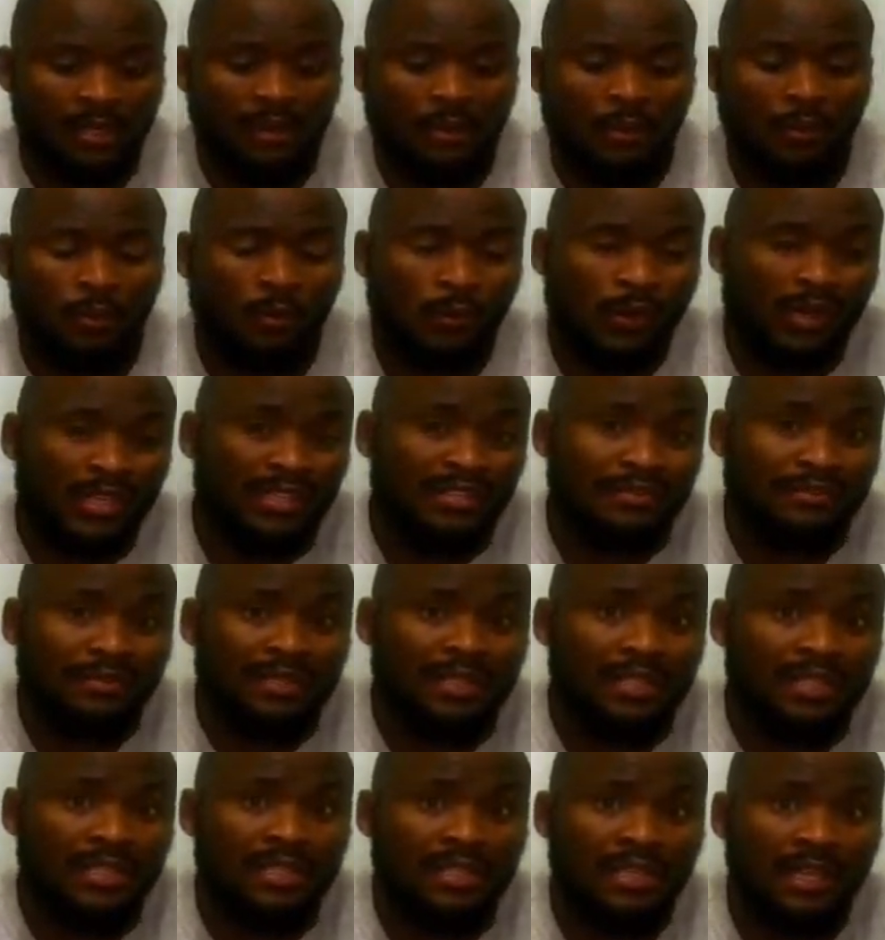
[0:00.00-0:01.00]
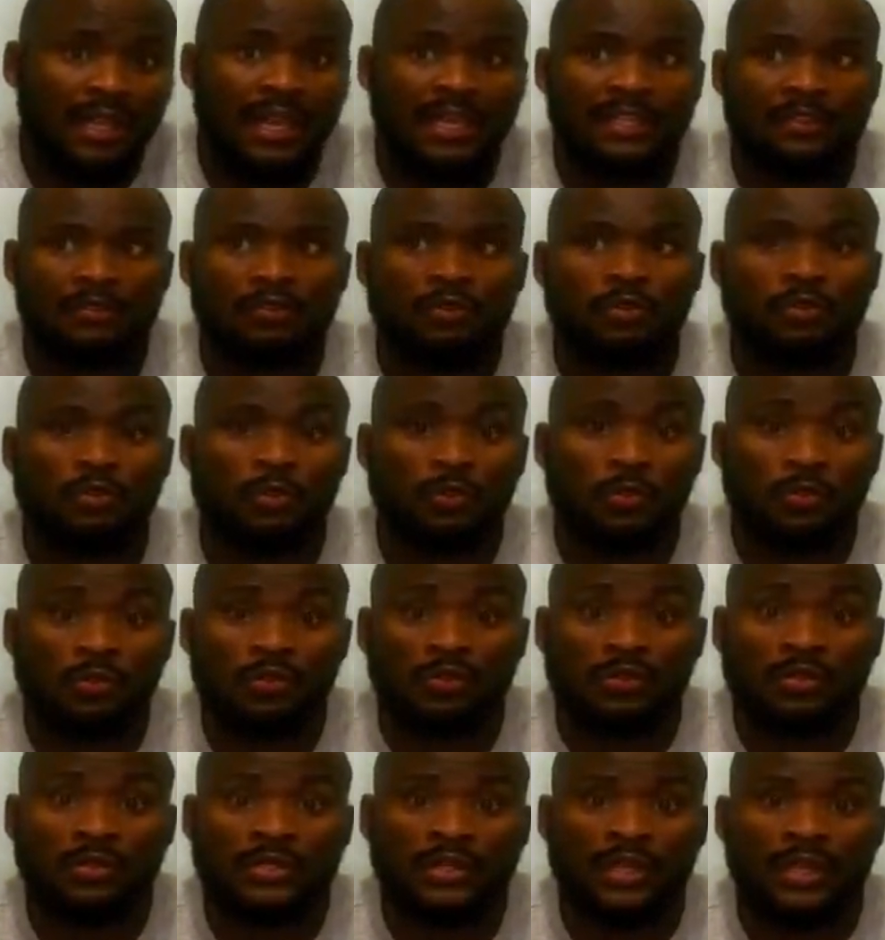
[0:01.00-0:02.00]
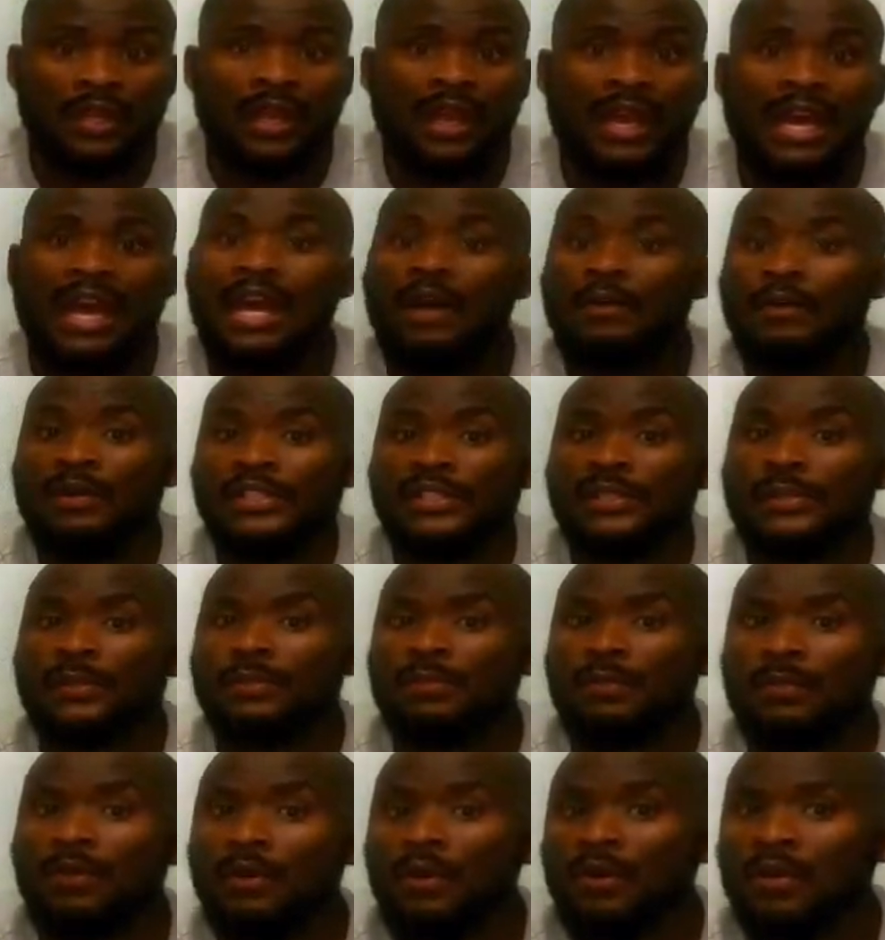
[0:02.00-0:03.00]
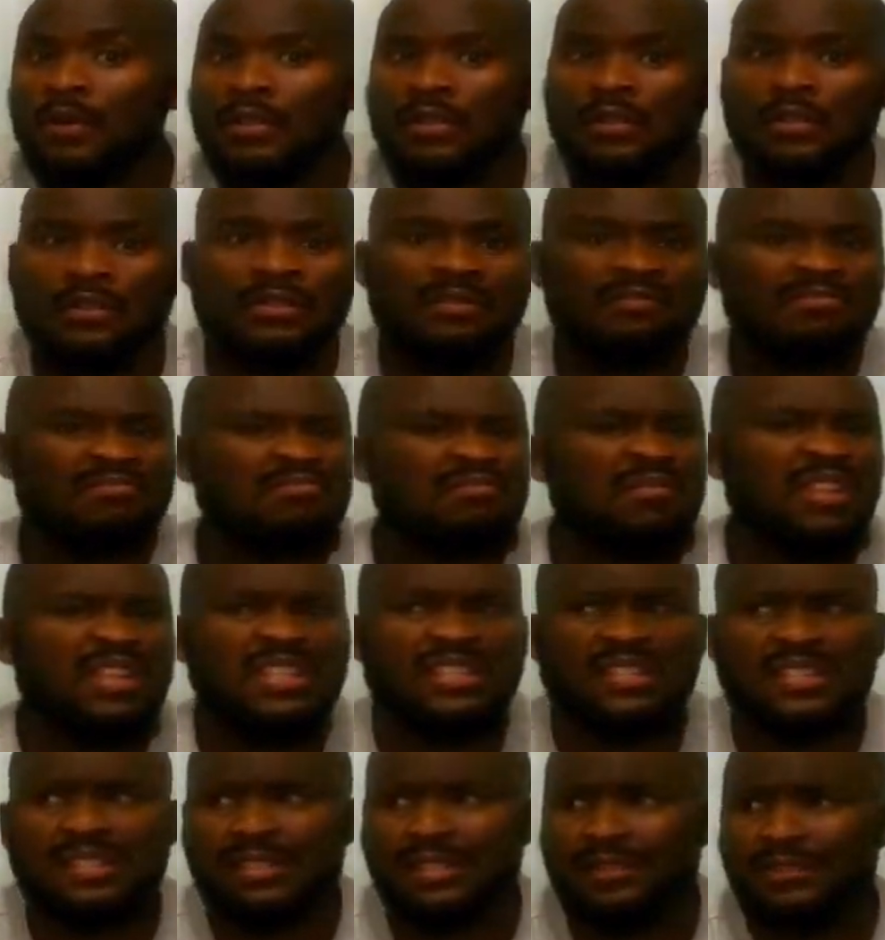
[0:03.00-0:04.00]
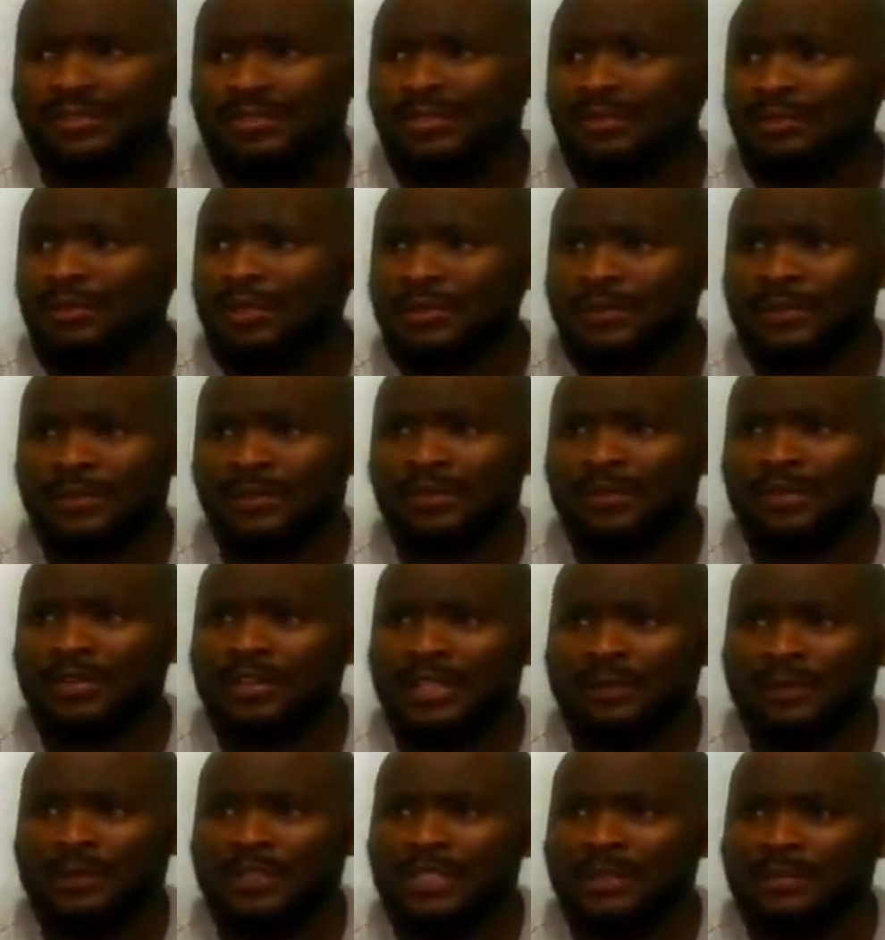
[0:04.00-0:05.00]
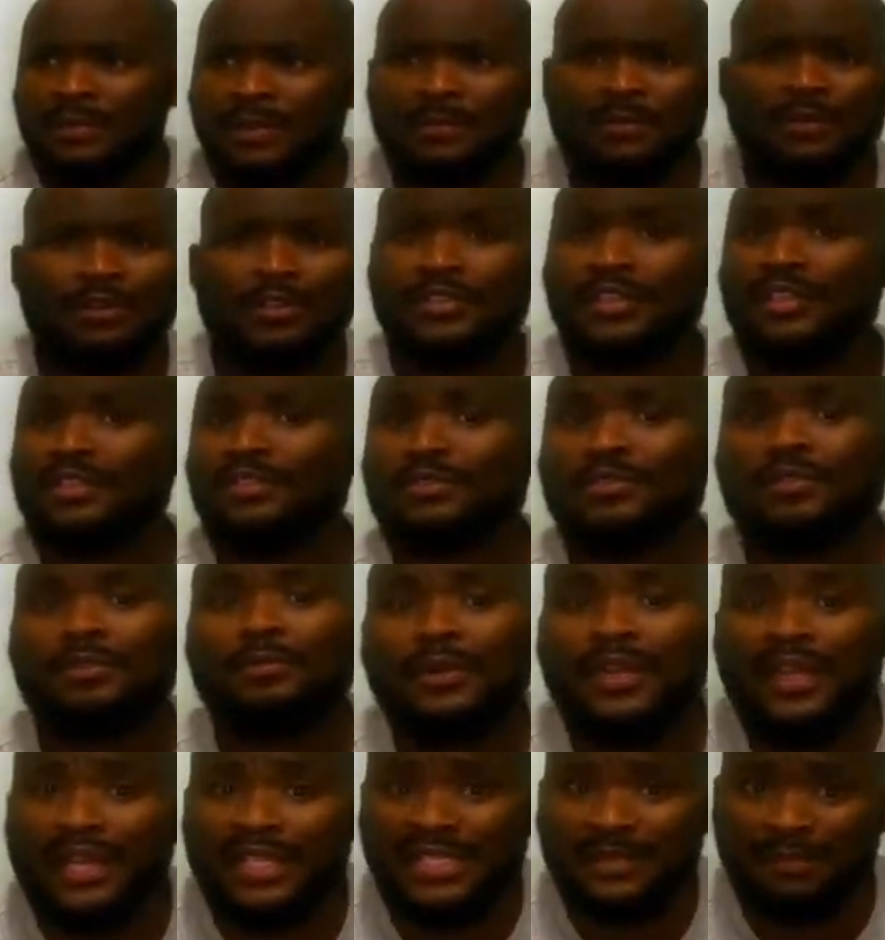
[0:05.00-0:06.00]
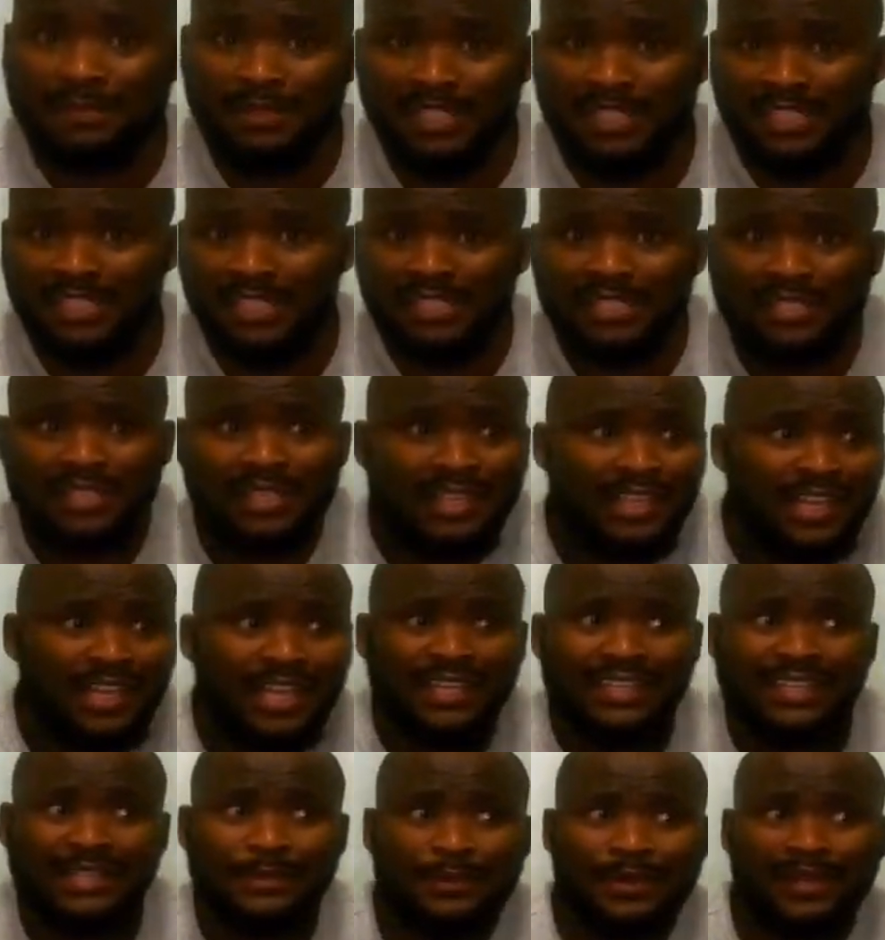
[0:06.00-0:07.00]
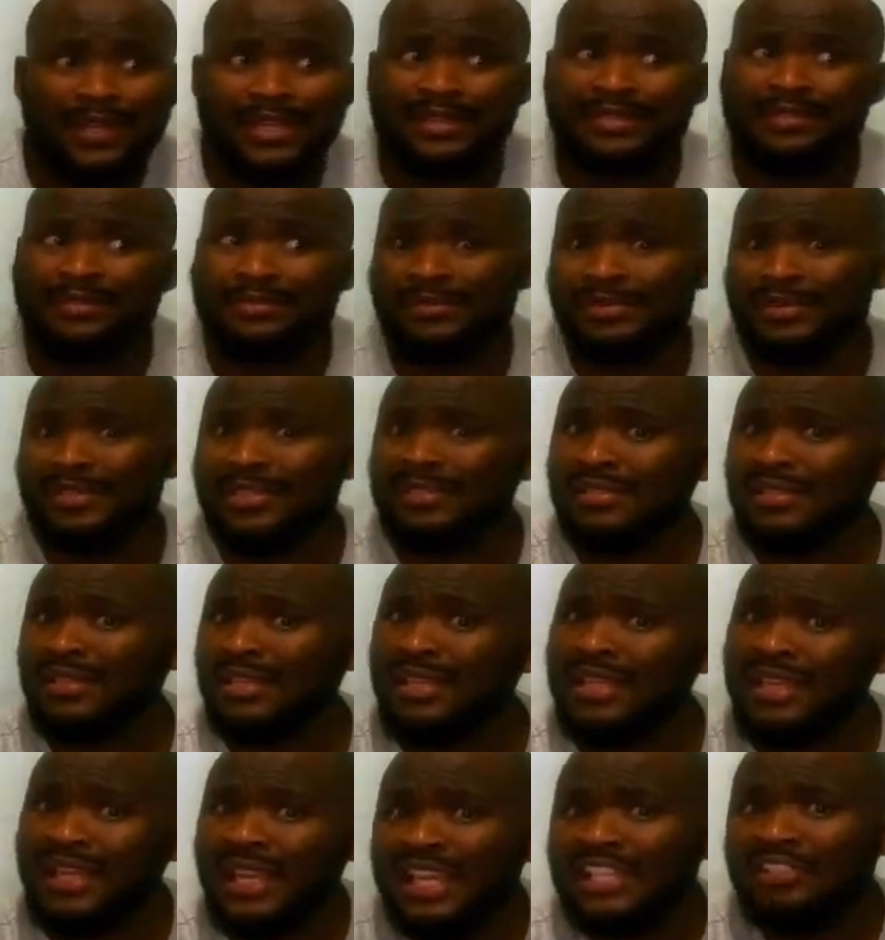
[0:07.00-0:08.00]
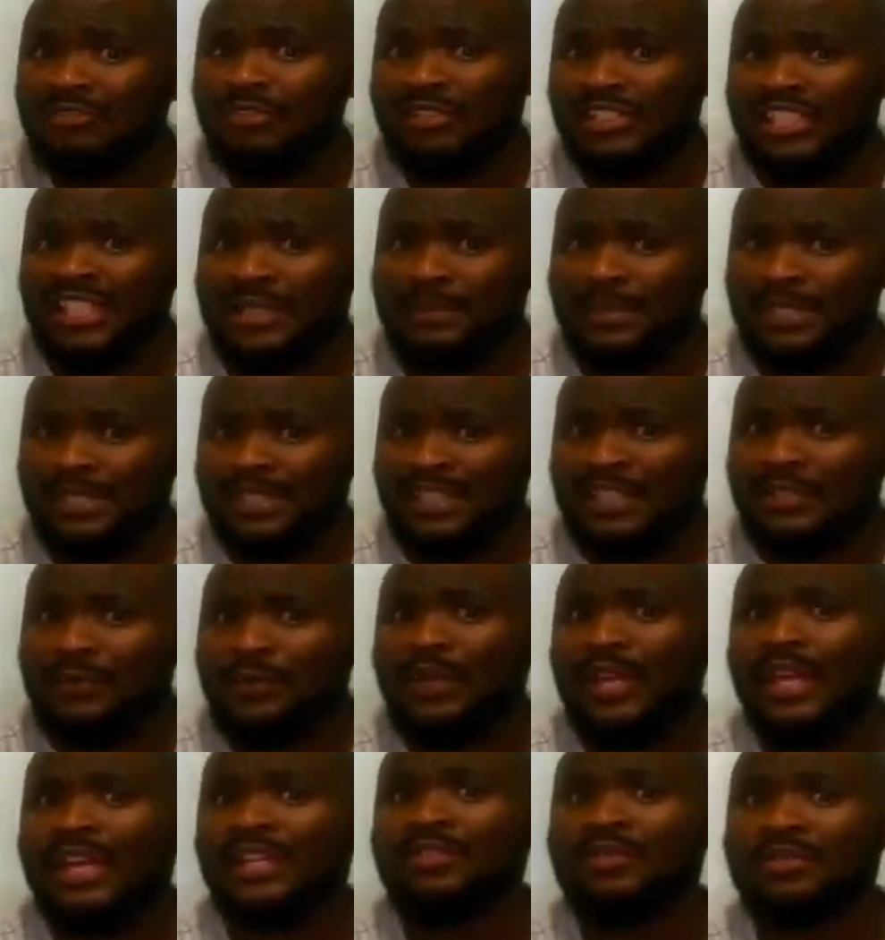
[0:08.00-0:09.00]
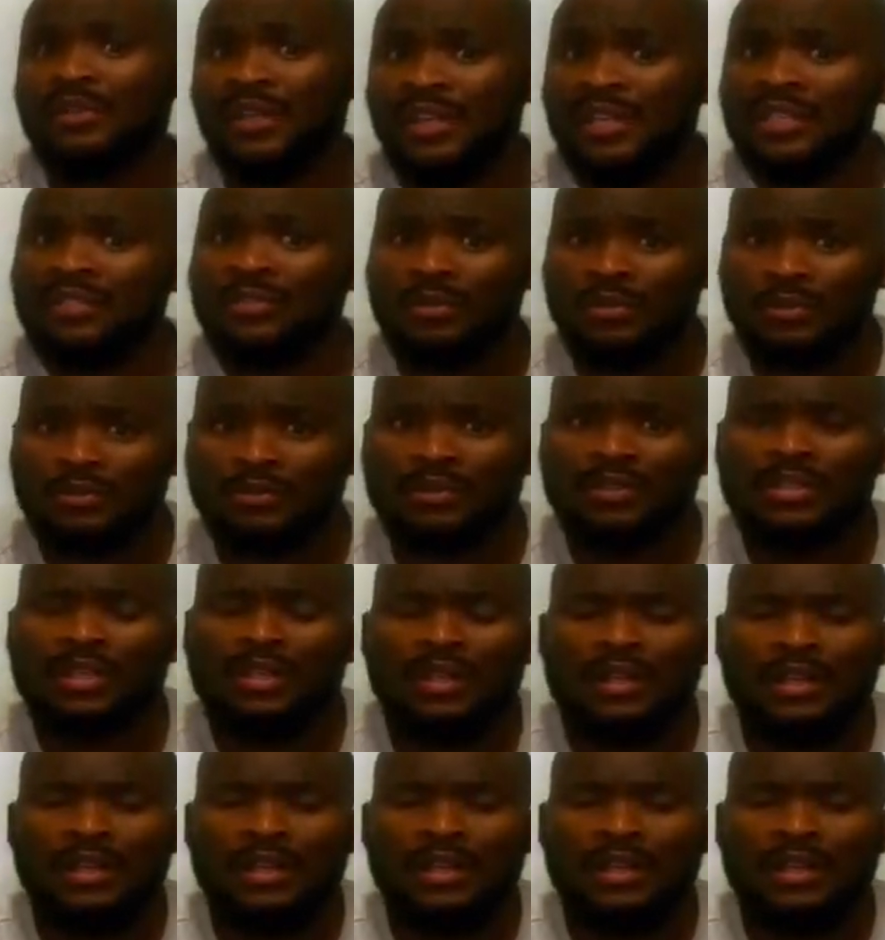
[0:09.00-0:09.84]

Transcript: when we had to choose our small majors, I don't know what we call them anymore because I know we had majors and then we had those extra subject that we had to add on.